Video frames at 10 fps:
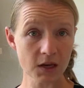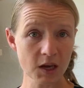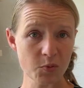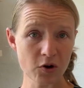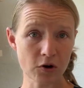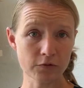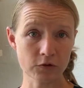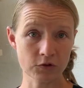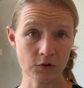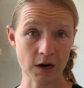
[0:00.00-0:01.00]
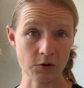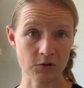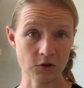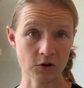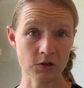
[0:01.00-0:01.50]
Keep it on for 2
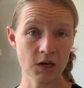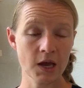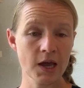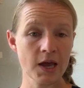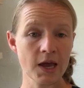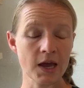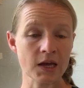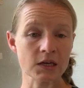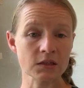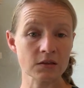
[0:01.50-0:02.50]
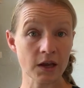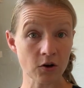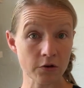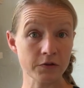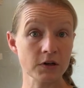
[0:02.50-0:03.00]
hours odd. And that
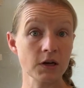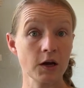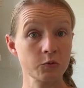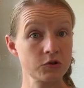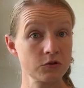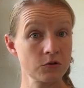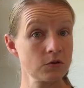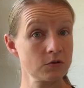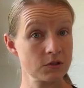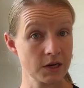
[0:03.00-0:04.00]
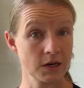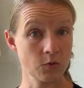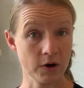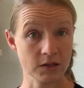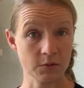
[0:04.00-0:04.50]
often helps to take
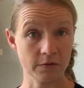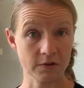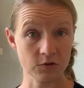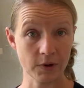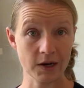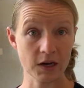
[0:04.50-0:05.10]
away some of the swelling